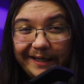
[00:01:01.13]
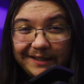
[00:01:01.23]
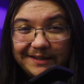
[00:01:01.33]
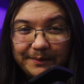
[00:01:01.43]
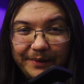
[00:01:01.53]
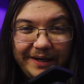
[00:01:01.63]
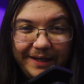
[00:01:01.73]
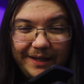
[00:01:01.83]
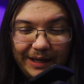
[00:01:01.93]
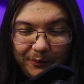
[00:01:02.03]
into
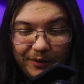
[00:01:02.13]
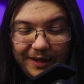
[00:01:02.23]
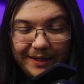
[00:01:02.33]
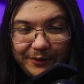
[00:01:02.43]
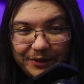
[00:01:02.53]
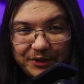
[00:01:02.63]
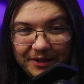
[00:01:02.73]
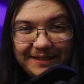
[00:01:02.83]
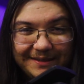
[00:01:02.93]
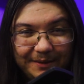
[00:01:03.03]
money, I wanted to
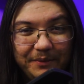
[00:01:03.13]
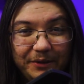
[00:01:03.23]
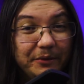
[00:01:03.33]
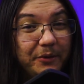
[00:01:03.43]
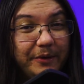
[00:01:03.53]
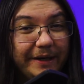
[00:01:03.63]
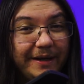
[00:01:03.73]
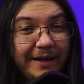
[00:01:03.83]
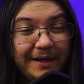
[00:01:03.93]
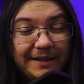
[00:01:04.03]
address something real quick.
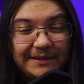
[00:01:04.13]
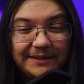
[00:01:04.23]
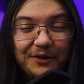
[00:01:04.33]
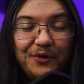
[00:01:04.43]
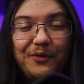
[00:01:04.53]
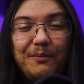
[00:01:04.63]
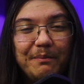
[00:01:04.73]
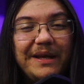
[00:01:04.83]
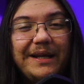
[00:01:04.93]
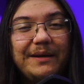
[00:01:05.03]
So
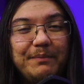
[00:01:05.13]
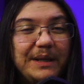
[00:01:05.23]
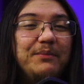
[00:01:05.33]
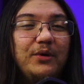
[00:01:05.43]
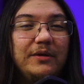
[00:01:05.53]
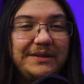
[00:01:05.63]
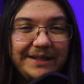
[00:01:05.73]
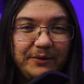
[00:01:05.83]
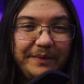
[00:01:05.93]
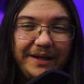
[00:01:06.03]
many people
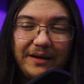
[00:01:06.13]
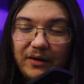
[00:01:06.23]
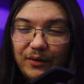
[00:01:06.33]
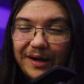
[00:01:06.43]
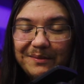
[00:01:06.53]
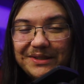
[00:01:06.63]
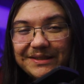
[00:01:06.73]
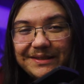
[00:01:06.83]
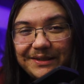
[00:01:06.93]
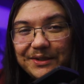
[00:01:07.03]
tell me, oh, I'm
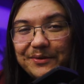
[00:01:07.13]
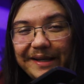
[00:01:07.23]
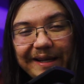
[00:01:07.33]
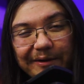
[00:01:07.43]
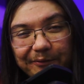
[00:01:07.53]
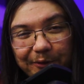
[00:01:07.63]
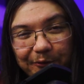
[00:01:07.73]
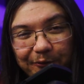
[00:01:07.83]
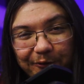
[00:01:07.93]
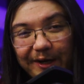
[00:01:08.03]
just doing it for
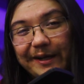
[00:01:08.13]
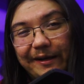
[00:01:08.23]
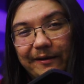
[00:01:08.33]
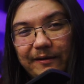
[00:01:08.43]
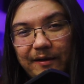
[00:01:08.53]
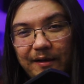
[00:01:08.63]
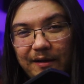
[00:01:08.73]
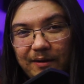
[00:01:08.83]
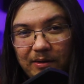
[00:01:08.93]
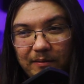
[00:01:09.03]
fun.
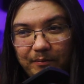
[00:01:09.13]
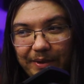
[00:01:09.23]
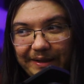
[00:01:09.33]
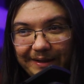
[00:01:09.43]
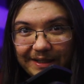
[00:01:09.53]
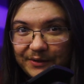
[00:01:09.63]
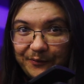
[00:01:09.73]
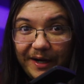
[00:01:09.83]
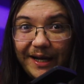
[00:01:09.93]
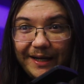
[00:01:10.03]
But that's
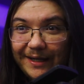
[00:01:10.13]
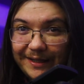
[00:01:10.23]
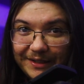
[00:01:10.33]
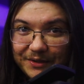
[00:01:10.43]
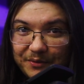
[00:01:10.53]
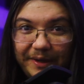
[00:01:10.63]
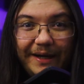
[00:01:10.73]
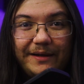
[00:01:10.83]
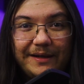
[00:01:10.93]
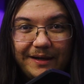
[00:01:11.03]
fine and that's
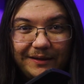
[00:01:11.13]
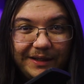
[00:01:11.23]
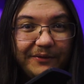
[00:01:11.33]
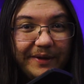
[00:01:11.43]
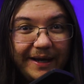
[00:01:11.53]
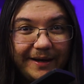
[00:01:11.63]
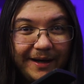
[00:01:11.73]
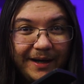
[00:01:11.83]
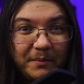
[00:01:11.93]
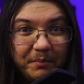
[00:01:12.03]
great and I love that.
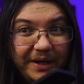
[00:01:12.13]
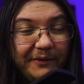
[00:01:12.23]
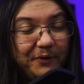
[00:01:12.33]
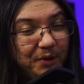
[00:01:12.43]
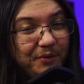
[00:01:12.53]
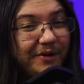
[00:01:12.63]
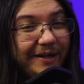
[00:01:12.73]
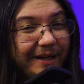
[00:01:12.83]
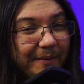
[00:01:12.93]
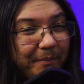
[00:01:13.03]
But if you could
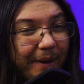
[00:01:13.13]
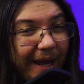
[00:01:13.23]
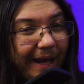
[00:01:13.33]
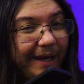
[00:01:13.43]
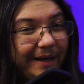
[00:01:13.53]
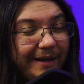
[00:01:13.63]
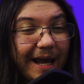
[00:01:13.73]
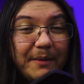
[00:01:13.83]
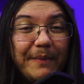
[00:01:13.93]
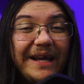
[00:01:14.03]
get paid
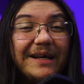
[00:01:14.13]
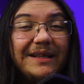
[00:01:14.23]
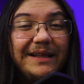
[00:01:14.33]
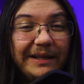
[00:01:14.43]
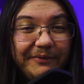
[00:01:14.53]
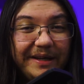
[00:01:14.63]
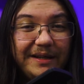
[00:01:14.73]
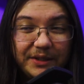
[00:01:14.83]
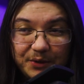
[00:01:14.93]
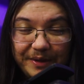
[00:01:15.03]
and make a
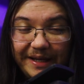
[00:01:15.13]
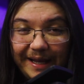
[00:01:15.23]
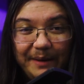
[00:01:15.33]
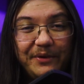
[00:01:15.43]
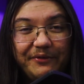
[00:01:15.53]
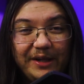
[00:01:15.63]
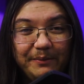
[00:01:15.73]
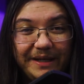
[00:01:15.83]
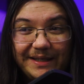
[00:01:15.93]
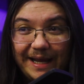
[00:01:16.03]
living doing game
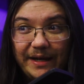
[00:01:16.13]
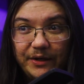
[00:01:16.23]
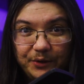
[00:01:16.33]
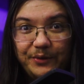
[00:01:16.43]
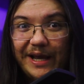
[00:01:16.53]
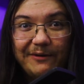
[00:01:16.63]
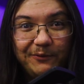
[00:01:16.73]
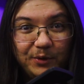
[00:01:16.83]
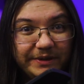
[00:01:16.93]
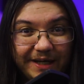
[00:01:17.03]
development and do that
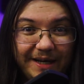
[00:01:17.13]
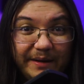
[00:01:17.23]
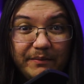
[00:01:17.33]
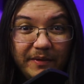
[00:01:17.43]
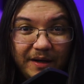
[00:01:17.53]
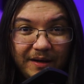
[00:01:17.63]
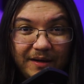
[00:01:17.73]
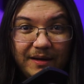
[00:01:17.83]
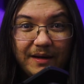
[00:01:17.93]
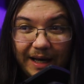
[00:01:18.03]
full time,
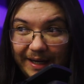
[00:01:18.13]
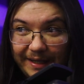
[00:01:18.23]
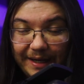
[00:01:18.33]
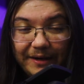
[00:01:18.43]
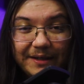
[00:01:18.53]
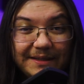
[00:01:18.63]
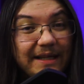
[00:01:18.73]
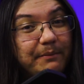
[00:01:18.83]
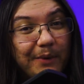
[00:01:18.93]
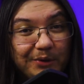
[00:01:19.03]
I
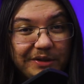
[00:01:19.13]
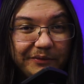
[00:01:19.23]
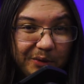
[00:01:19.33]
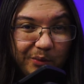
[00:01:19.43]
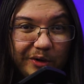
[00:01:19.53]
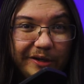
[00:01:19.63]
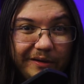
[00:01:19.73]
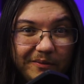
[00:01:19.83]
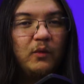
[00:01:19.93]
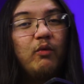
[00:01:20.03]
guarantee most of you would.
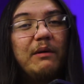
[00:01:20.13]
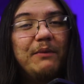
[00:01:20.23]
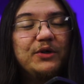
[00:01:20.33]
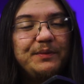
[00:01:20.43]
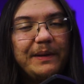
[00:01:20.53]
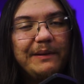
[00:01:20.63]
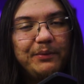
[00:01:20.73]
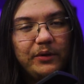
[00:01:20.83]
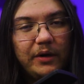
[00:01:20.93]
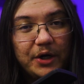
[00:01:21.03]
What most
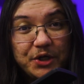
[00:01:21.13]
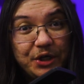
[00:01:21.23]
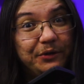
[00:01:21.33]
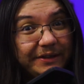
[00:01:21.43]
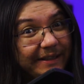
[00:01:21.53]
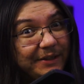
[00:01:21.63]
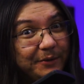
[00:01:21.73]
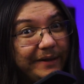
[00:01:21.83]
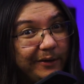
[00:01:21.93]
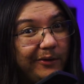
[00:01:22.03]
people are choosing to
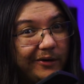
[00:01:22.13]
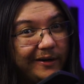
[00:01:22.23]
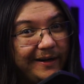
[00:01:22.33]
ignore